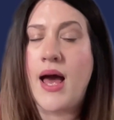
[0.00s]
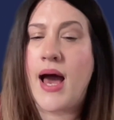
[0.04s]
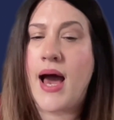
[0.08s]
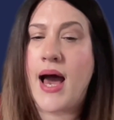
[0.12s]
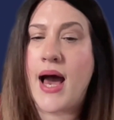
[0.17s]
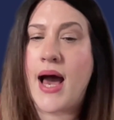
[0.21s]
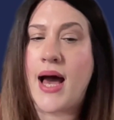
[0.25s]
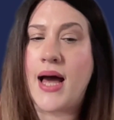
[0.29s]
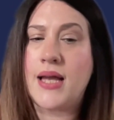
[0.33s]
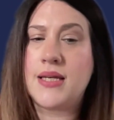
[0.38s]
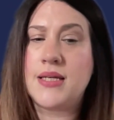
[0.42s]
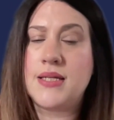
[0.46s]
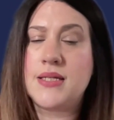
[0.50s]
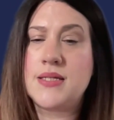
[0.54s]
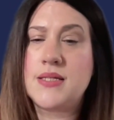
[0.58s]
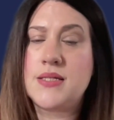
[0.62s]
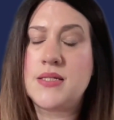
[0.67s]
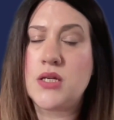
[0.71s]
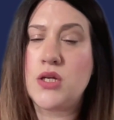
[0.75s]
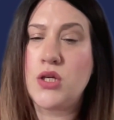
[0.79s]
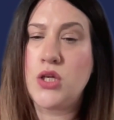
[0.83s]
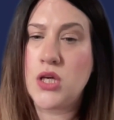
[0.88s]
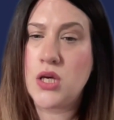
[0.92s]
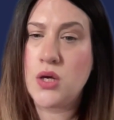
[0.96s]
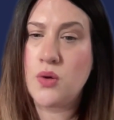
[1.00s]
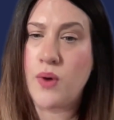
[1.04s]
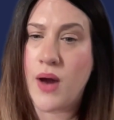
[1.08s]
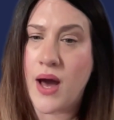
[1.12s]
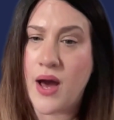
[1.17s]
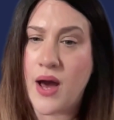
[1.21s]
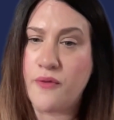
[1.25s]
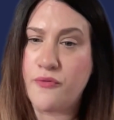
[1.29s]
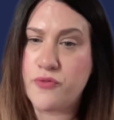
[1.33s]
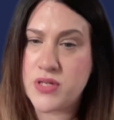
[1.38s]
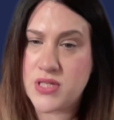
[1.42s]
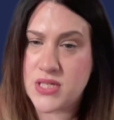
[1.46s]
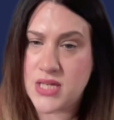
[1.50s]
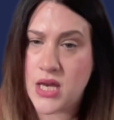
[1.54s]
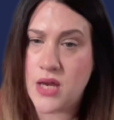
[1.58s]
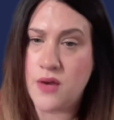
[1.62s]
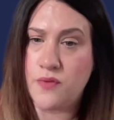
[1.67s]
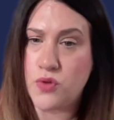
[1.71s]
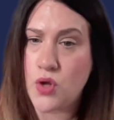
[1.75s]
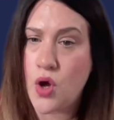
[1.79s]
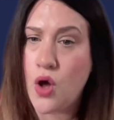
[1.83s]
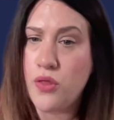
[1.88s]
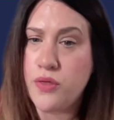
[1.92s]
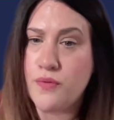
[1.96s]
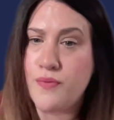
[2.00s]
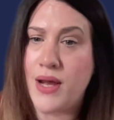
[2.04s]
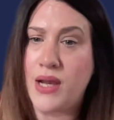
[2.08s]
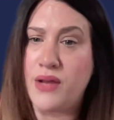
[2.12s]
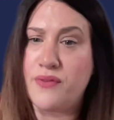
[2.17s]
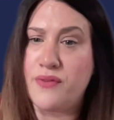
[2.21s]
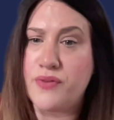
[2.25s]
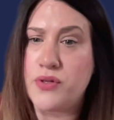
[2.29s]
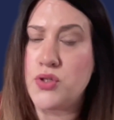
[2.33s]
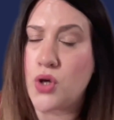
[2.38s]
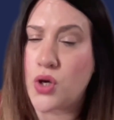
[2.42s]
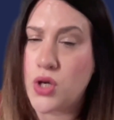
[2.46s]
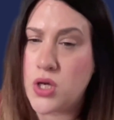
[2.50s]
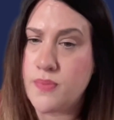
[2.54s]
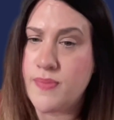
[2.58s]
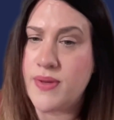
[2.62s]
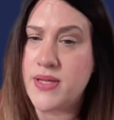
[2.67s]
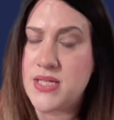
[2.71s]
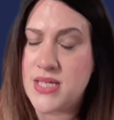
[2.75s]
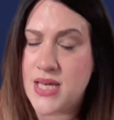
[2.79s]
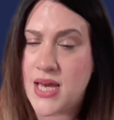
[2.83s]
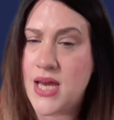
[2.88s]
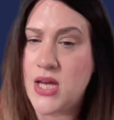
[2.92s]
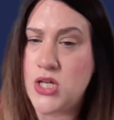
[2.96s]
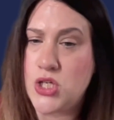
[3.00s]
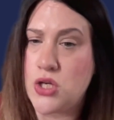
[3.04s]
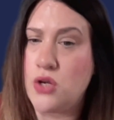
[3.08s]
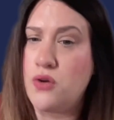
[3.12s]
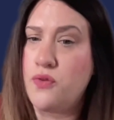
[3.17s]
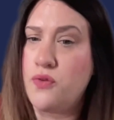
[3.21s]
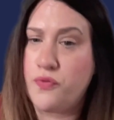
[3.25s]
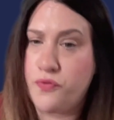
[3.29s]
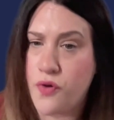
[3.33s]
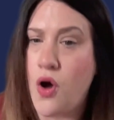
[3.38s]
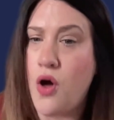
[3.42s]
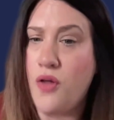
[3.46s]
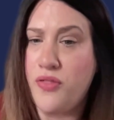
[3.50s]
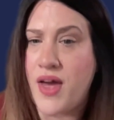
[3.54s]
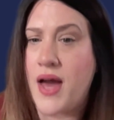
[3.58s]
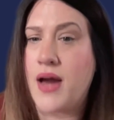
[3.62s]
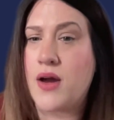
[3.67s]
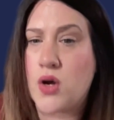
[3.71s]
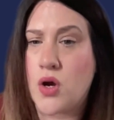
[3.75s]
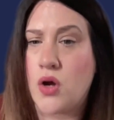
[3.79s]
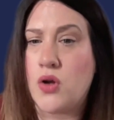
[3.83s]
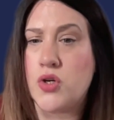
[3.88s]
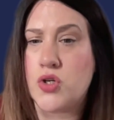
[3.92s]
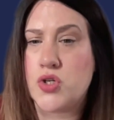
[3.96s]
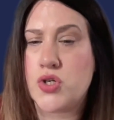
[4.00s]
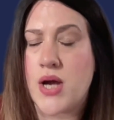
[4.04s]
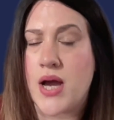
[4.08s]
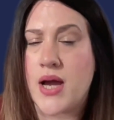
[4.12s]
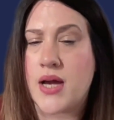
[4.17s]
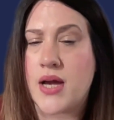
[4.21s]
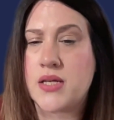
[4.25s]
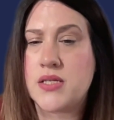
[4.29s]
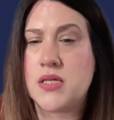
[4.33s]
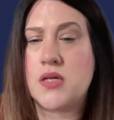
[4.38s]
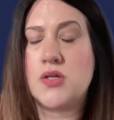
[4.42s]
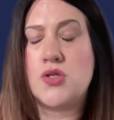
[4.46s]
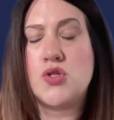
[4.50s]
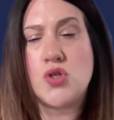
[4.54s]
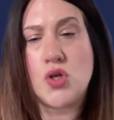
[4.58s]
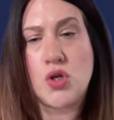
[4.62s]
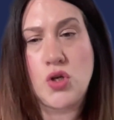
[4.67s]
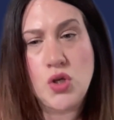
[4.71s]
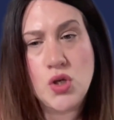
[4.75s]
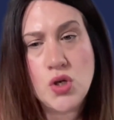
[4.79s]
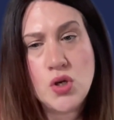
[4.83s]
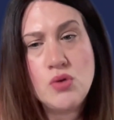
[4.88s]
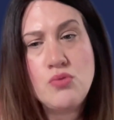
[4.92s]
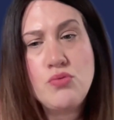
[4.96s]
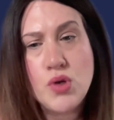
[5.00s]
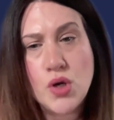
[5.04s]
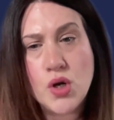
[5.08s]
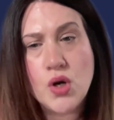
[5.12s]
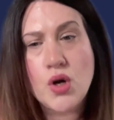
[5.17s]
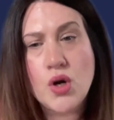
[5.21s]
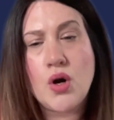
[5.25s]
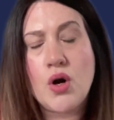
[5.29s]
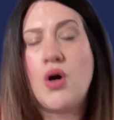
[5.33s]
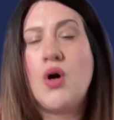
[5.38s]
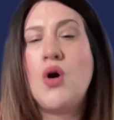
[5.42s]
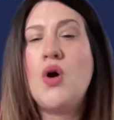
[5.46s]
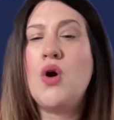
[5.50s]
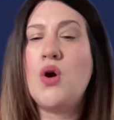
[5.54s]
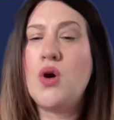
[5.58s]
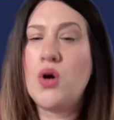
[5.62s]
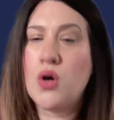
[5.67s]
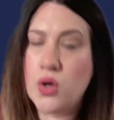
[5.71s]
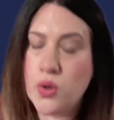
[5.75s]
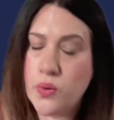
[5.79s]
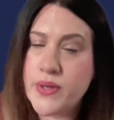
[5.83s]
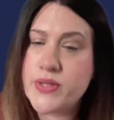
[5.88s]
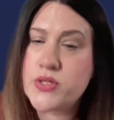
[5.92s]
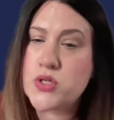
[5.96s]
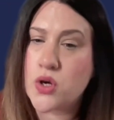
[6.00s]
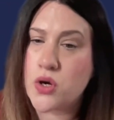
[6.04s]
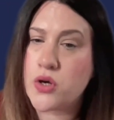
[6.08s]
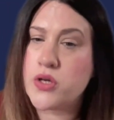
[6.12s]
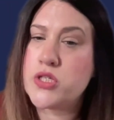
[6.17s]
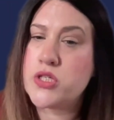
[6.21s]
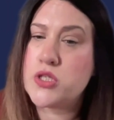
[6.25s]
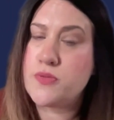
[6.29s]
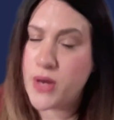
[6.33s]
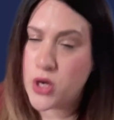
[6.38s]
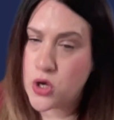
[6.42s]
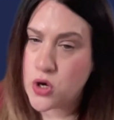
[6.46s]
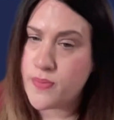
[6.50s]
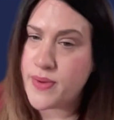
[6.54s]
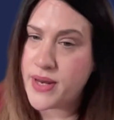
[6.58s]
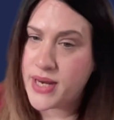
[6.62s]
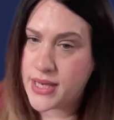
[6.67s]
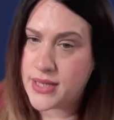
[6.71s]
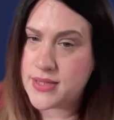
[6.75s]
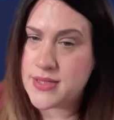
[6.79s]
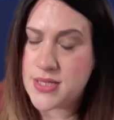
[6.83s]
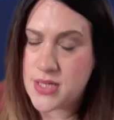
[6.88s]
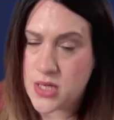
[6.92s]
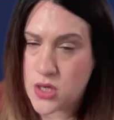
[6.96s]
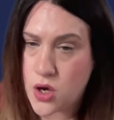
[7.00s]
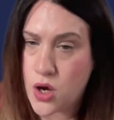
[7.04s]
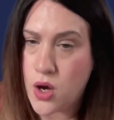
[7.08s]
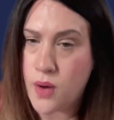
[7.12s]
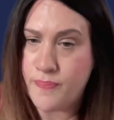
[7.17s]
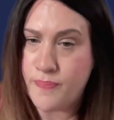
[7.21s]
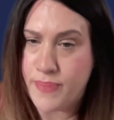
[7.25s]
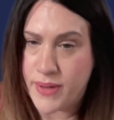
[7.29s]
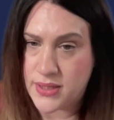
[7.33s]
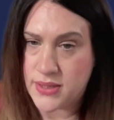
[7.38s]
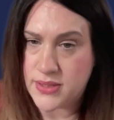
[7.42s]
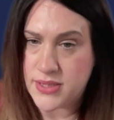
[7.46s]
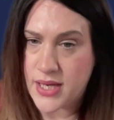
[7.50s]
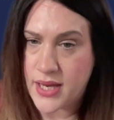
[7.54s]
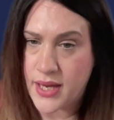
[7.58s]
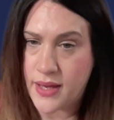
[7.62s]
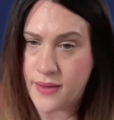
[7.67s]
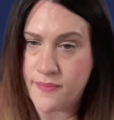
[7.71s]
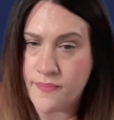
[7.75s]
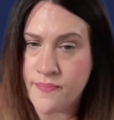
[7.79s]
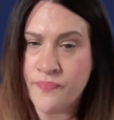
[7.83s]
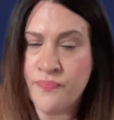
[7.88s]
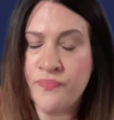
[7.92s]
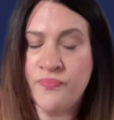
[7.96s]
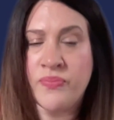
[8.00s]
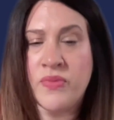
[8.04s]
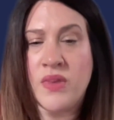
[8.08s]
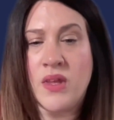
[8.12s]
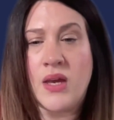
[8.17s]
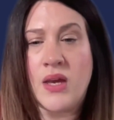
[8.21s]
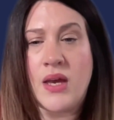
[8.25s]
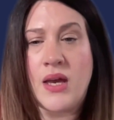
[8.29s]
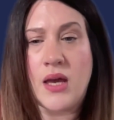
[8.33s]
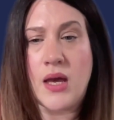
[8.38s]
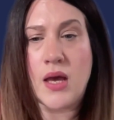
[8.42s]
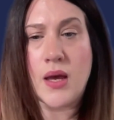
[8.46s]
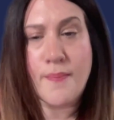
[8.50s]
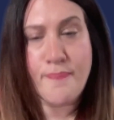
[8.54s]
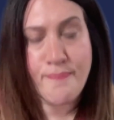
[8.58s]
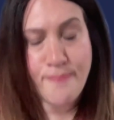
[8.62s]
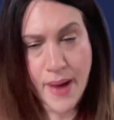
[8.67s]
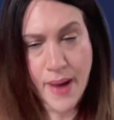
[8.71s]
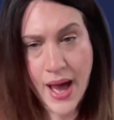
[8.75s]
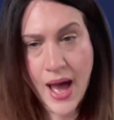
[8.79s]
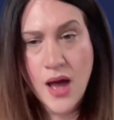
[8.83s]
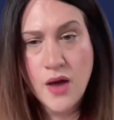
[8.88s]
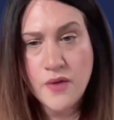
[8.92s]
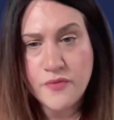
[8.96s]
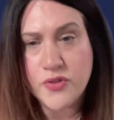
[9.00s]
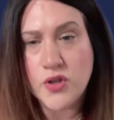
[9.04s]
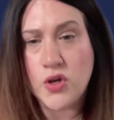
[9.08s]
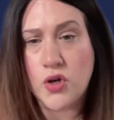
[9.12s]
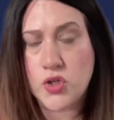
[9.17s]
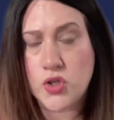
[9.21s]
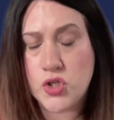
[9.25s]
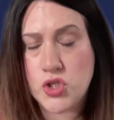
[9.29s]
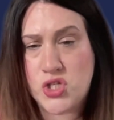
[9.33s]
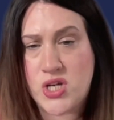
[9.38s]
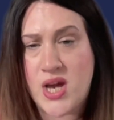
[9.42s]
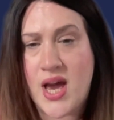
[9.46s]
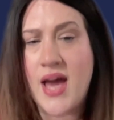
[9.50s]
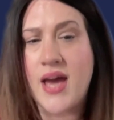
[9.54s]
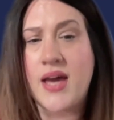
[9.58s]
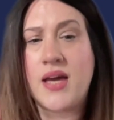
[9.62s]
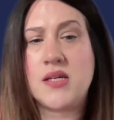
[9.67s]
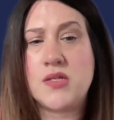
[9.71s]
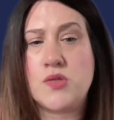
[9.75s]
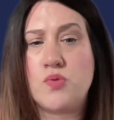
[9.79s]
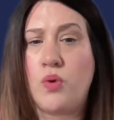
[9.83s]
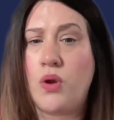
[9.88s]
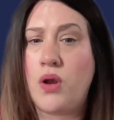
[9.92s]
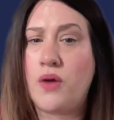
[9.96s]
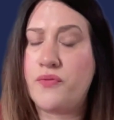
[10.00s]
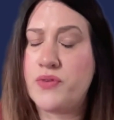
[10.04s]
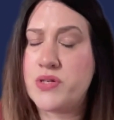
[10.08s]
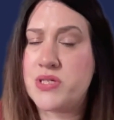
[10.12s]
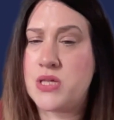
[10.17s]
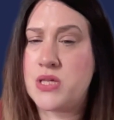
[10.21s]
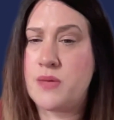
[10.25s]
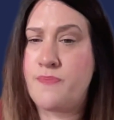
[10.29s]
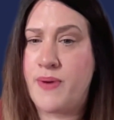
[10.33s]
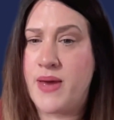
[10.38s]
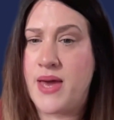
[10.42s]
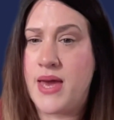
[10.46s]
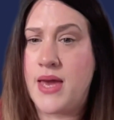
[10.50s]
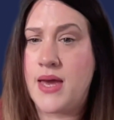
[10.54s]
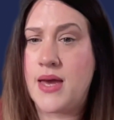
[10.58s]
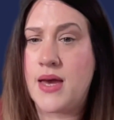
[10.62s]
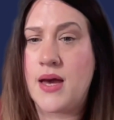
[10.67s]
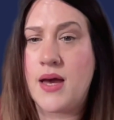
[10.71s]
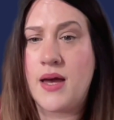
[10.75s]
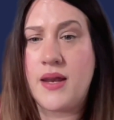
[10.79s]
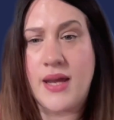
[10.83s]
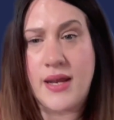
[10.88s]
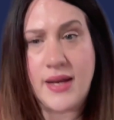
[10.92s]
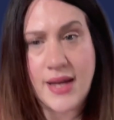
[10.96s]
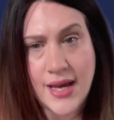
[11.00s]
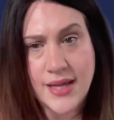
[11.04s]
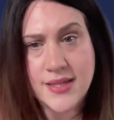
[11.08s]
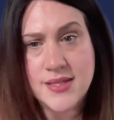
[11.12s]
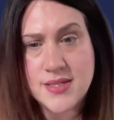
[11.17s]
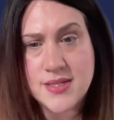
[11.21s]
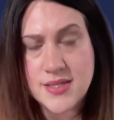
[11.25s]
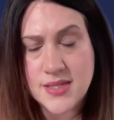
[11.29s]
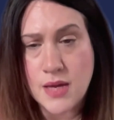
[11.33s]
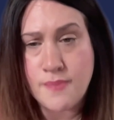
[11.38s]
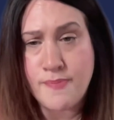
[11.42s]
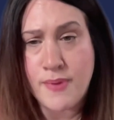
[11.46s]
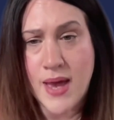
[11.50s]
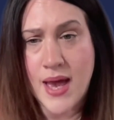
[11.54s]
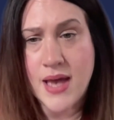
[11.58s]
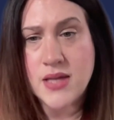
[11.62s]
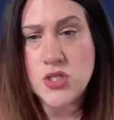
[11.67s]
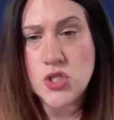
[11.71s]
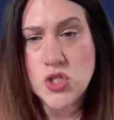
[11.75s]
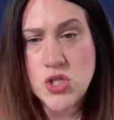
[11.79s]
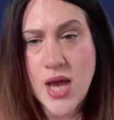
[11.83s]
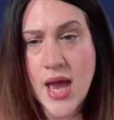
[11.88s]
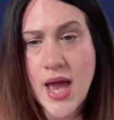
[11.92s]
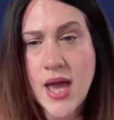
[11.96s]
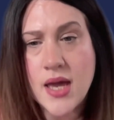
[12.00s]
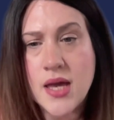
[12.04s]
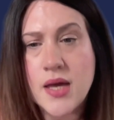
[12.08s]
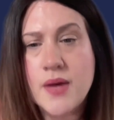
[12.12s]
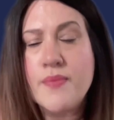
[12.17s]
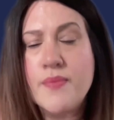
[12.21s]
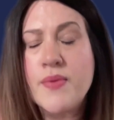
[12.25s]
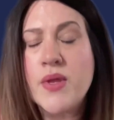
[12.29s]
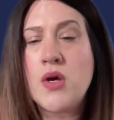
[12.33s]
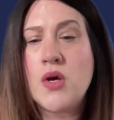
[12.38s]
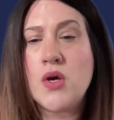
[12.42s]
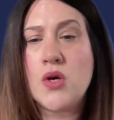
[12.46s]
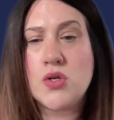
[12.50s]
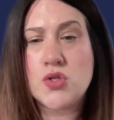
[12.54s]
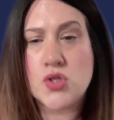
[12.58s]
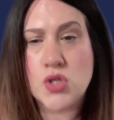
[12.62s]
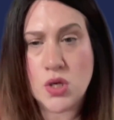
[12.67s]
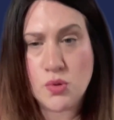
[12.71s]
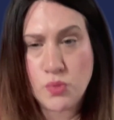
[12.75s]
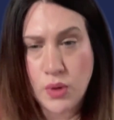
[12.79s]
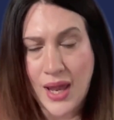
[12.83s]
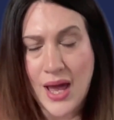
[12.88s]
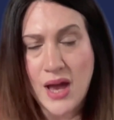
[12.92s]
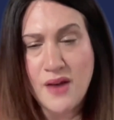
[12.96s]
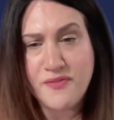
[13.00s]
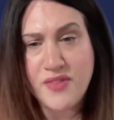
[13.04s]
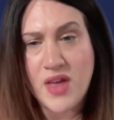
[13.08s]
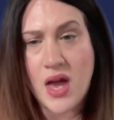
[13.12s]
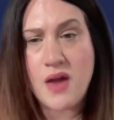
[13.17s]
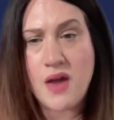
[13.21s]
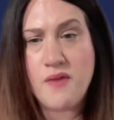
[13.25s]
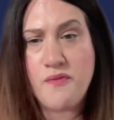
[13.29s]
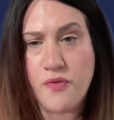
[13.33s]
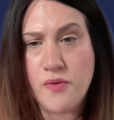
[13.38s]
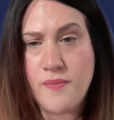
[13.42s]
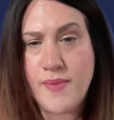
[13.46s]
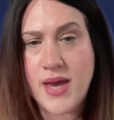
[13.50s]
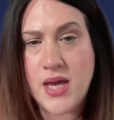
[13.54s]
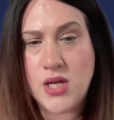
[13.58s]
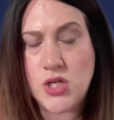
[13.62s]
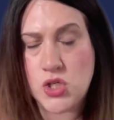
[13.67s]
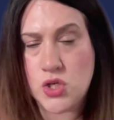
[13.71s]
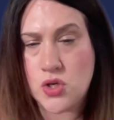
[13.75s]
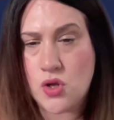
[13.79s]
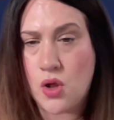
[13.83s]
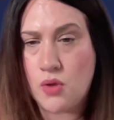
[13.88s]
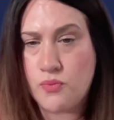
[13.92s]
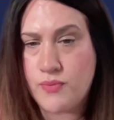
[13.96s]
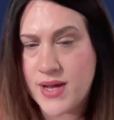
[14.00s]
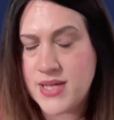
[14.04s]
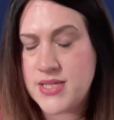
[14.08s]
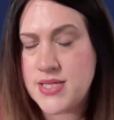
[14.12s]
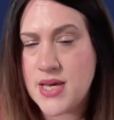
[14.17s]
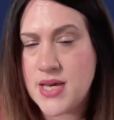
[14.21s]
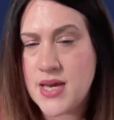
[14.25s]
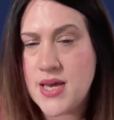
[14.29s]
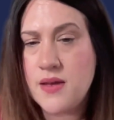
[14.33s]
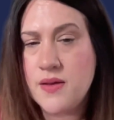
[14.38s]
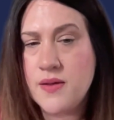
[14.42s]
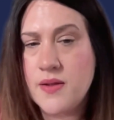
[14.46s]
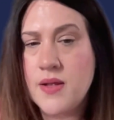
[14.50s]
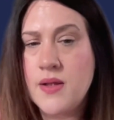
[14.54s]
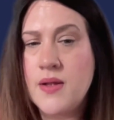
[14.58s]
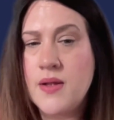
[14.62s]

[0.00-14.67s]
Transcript: and you have received all the relevant documentation for that contractor. So you know who is going to be coming into your building. Part of those checks will obviously be an enhanced DBS check. So you will have that information already.